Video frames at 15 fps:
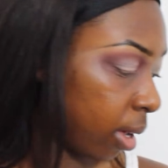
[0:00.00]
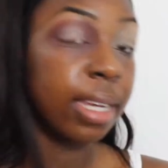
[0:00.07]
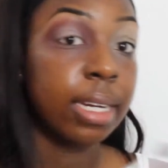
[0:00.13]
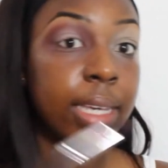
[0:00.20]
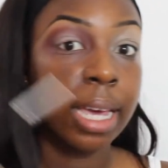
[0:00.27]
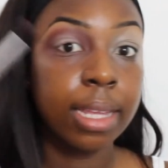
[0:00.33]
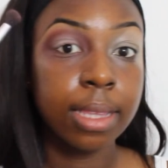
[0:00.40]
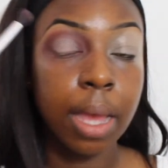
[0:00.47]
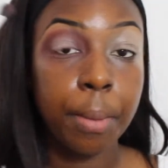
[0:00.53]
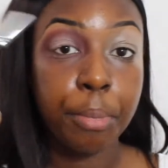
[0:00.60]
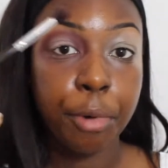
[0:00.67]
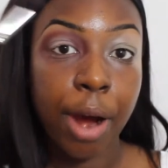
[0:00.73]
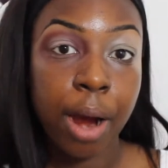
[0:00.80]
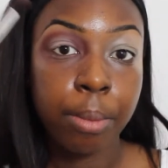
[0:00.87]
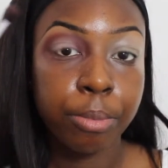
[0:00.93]
And again, that
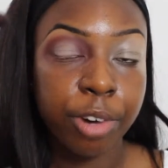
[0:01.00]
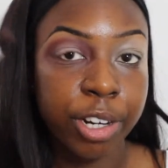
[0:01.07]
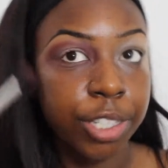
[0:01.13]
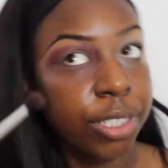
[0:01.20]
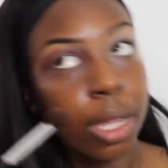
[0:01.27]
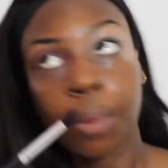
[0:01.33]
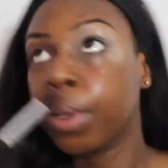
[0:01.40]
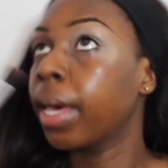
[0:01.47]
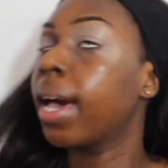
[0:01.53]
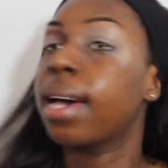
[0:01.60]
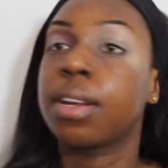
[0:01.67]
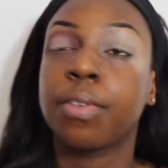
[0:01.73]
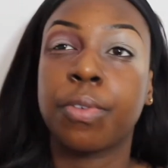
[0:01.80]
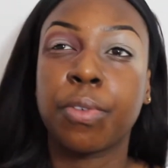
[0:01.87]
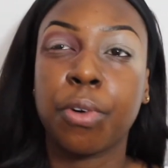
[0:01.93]
brown brush that we
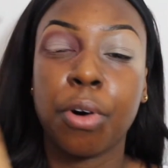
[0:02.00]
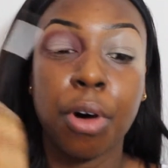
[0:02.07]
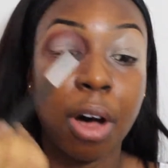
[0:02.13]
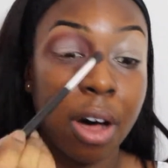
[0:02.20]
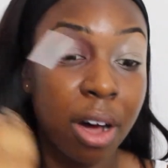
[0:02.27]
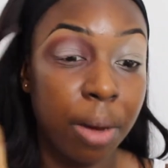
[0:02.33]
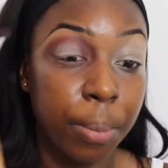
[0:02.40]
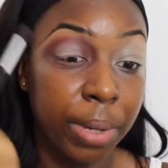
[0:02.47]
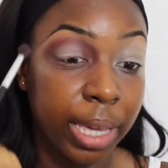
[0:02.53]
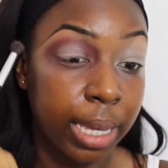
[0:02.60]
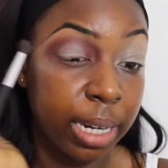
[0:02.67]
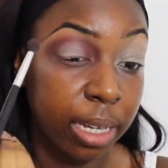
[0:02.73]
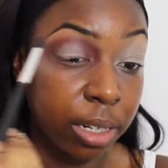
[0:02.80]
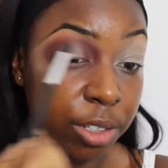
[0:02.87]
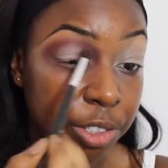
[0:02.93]
had for our
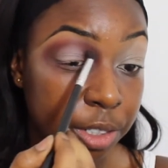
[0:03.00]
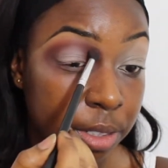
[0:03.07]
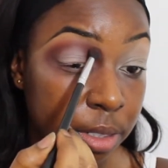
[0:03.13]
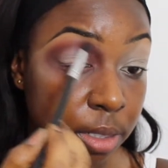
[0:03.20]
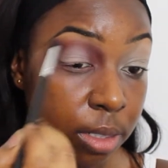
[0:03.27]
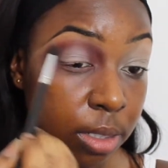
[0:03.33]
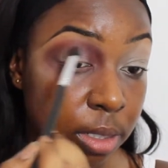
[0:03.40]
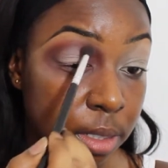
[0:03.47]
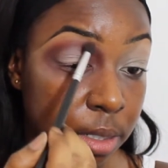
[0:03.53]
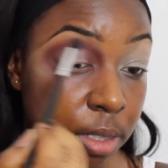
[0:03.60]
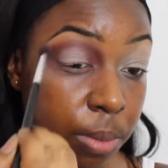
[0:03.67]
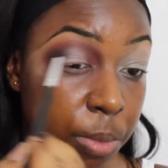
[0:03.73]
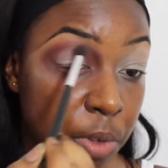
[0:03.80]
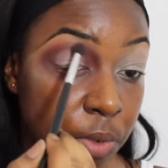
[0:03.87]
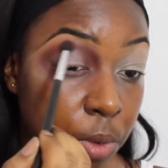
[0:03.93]
beginning, just
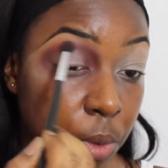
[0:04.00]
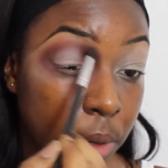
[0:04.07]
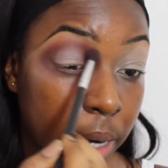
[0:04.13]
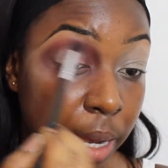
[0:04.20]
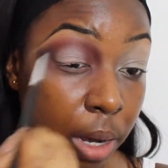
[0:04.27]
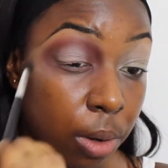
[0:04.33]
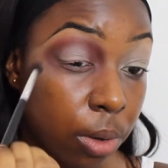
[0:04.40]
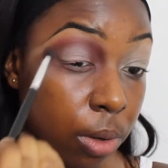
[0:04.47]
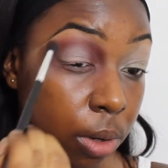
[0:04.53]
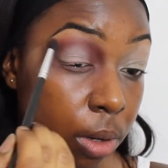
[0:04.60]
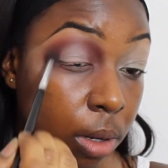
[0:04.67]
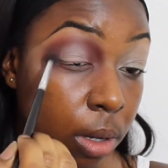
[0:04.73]
smooth it all out.